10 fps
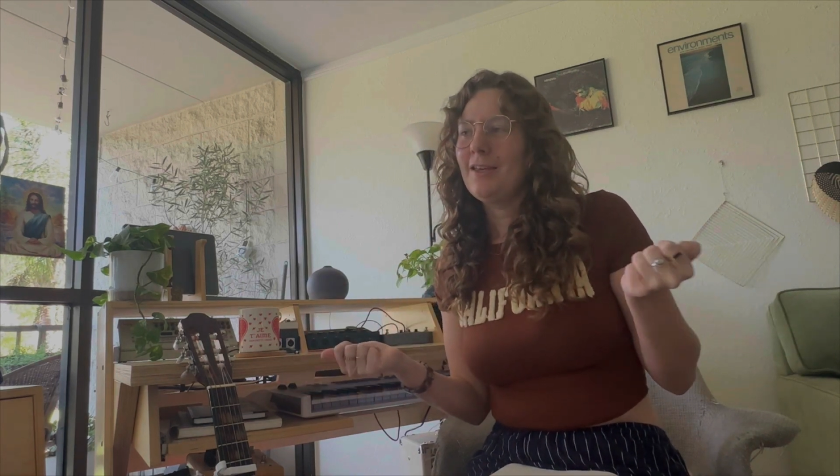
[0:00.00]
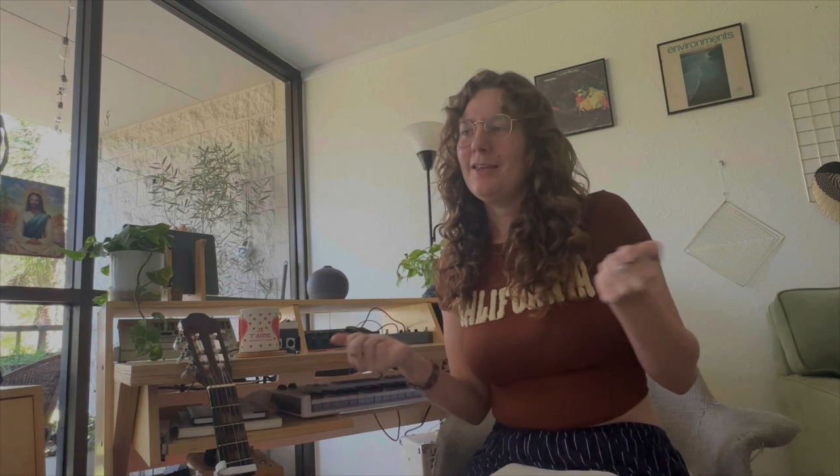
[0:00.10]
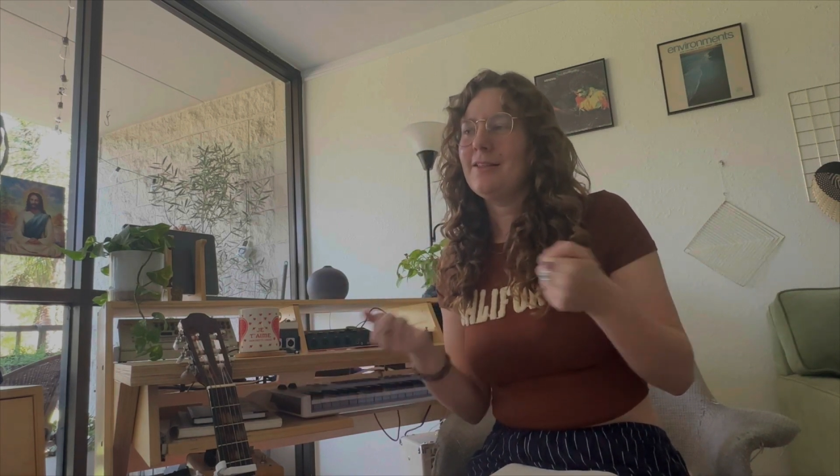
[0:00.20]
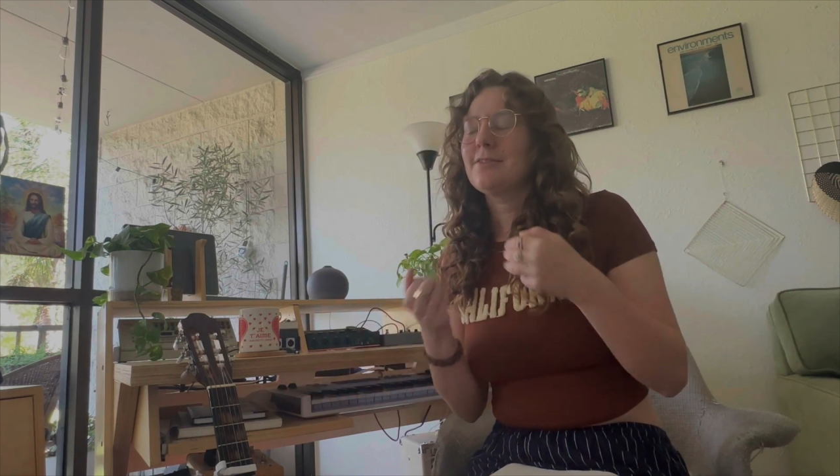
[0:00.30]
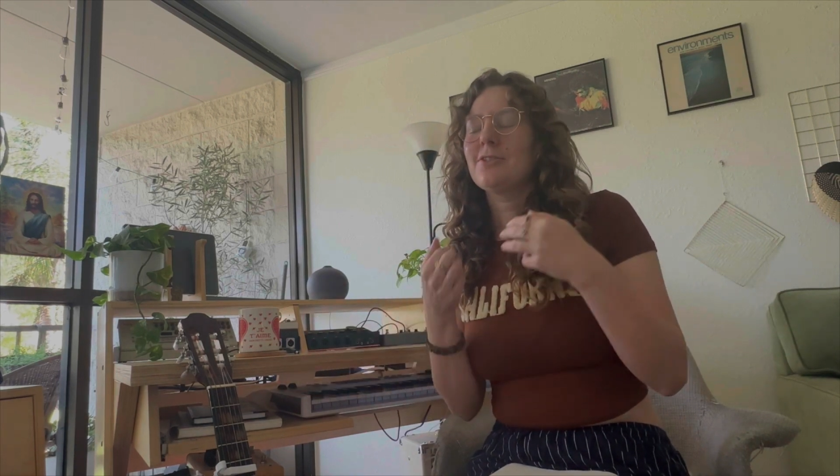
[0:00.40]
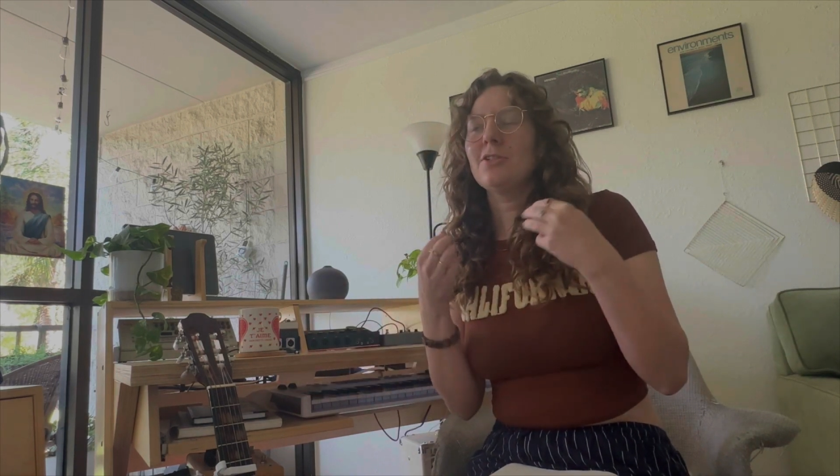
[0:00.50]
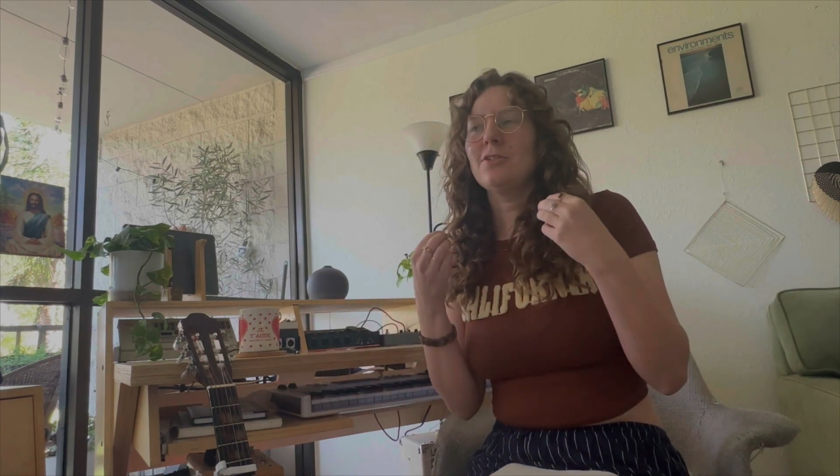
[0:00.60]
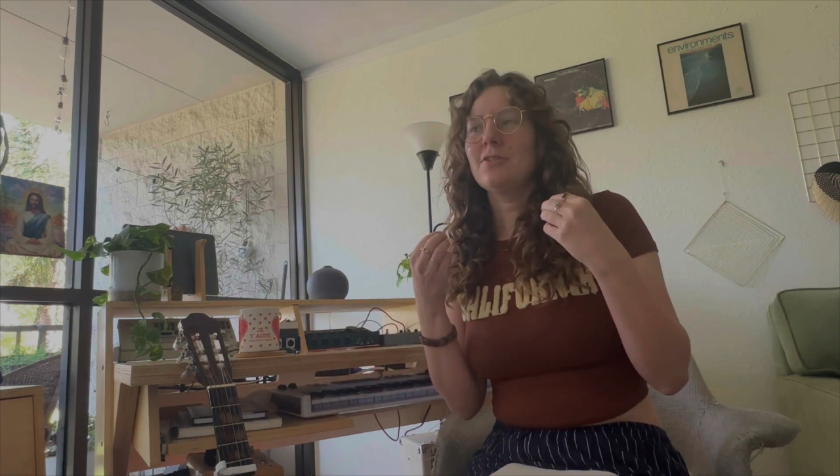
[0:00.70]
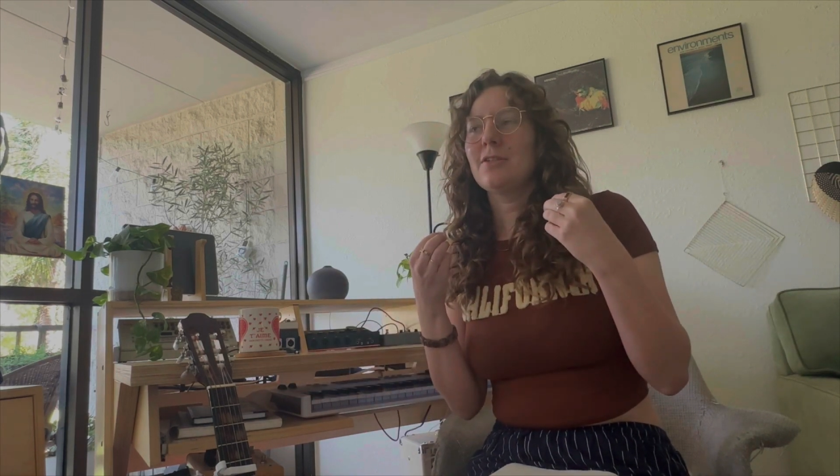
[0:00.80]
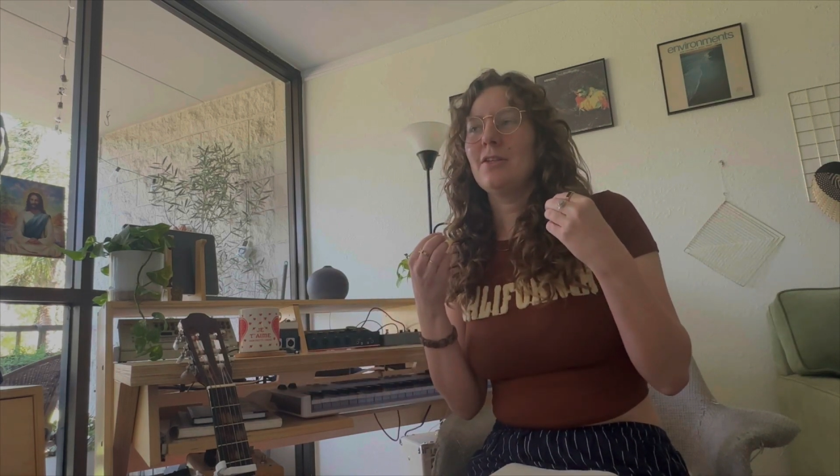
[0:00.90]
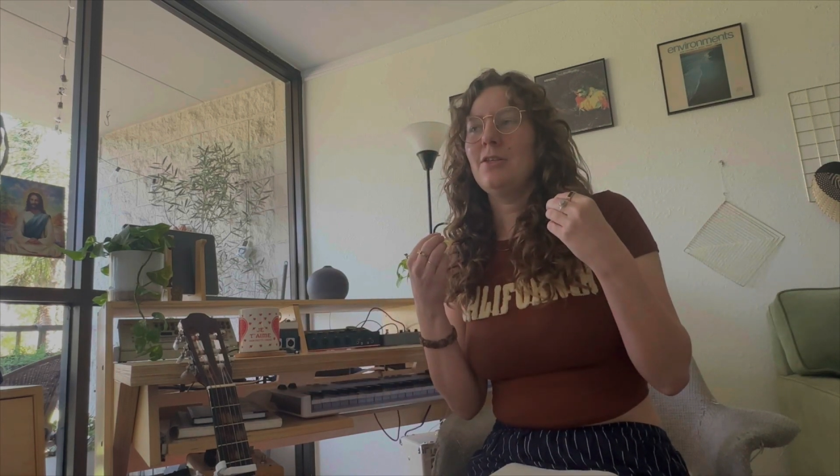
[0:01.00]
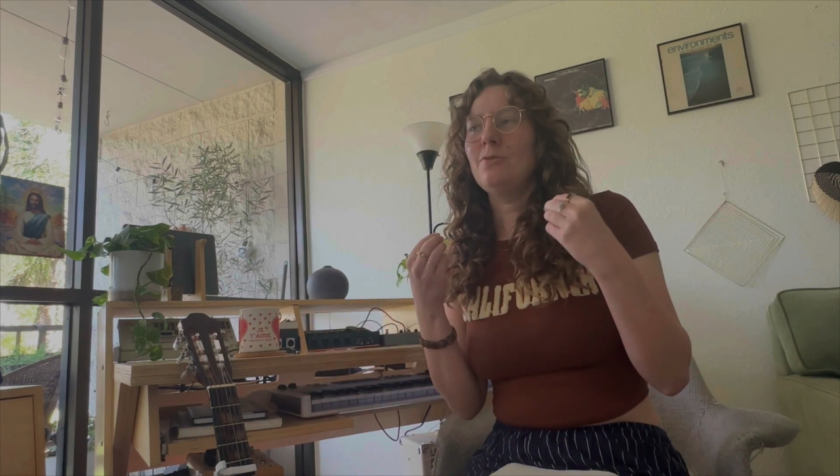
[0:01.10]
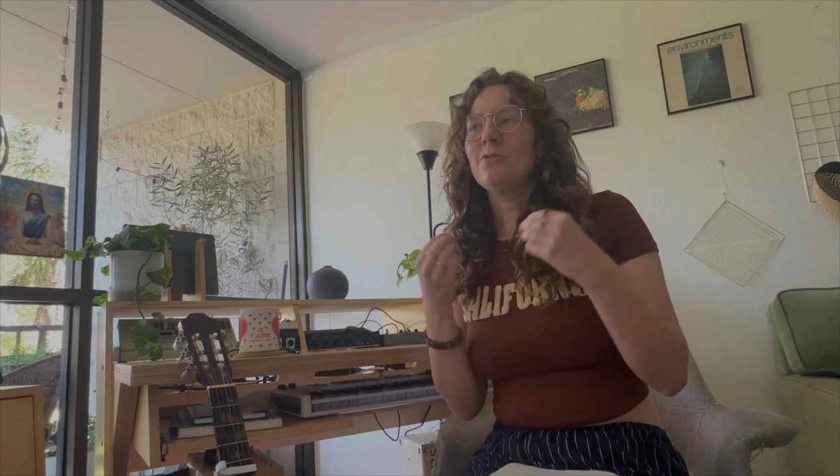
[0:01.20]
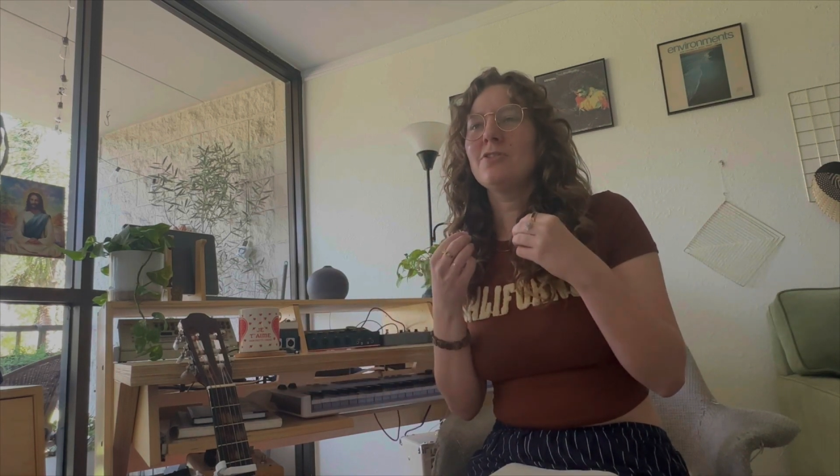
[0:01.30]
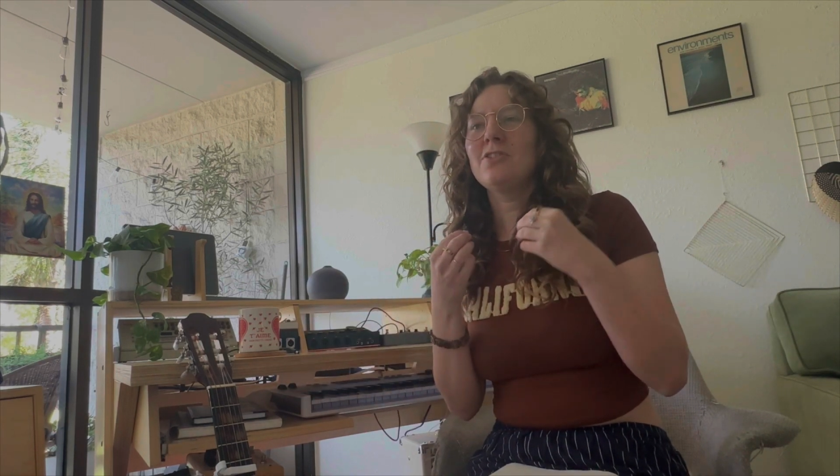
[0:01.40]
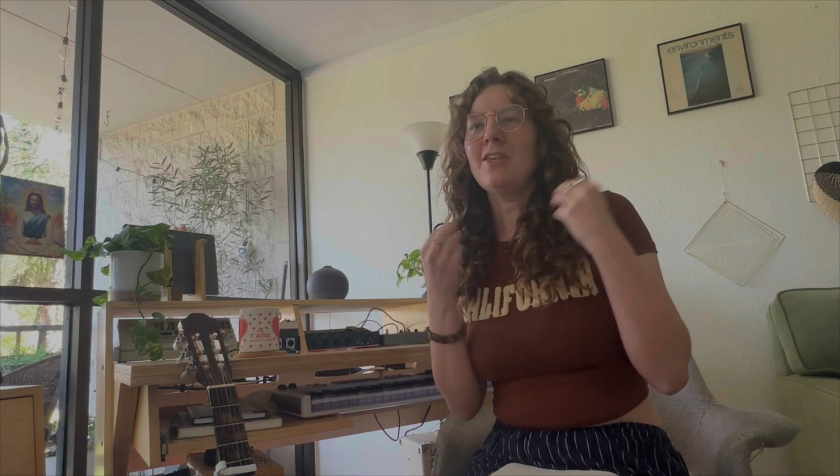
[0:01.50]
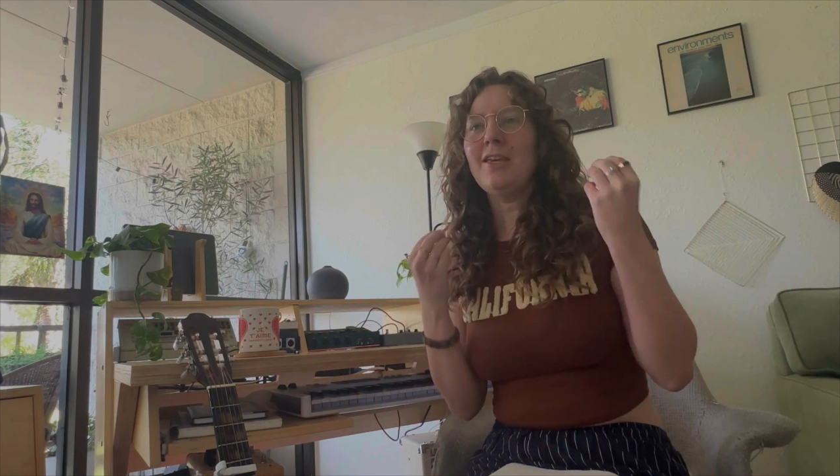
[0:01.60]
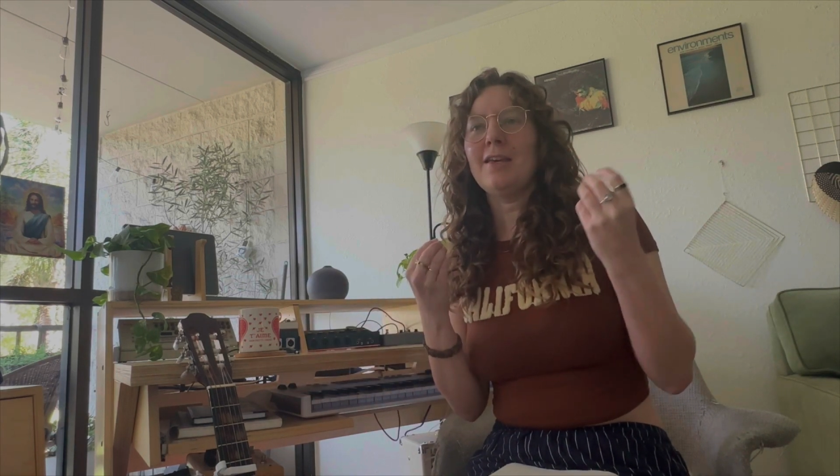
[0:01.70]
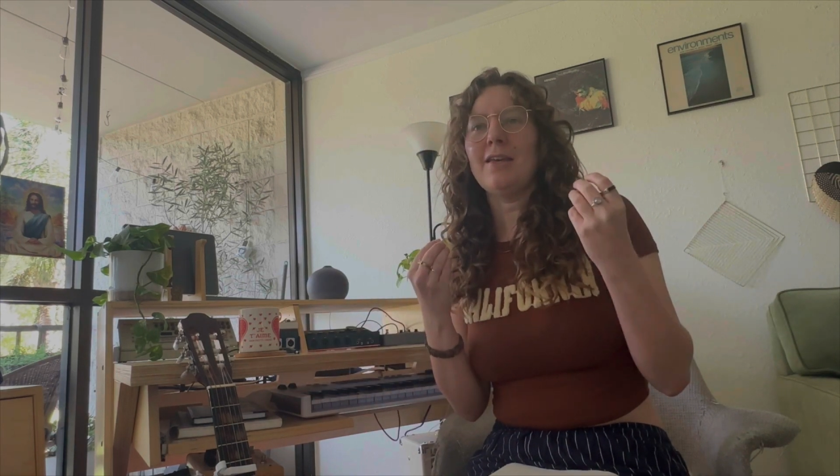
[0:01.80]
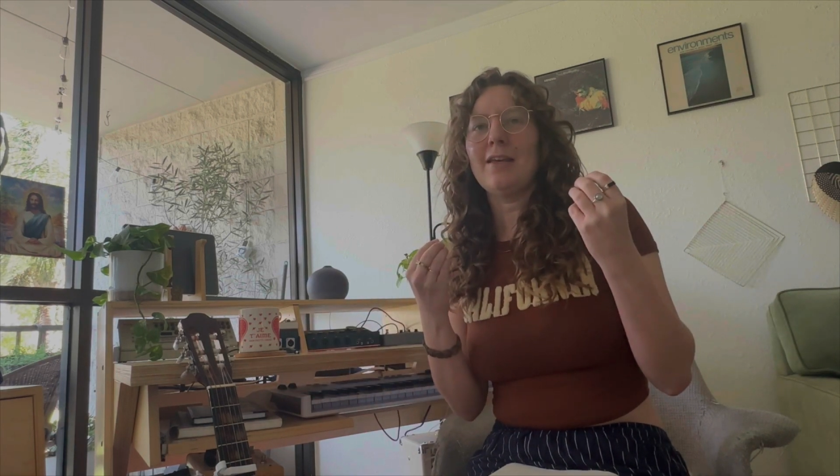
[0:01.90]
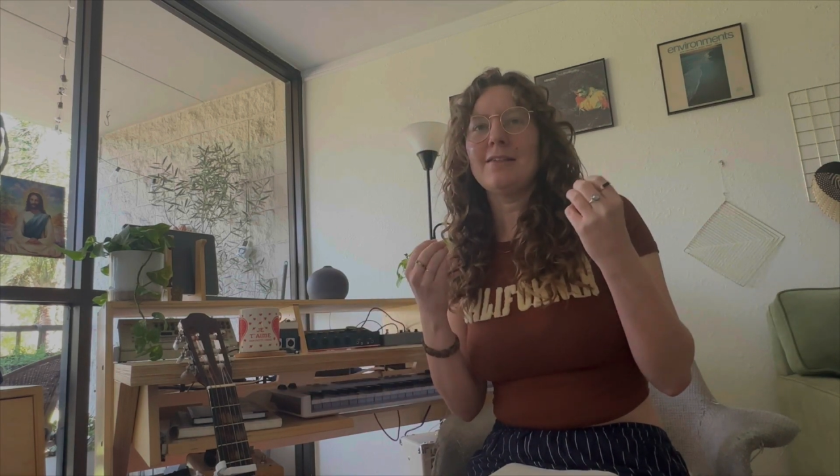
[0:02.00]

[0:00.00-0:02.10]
it's just, you see,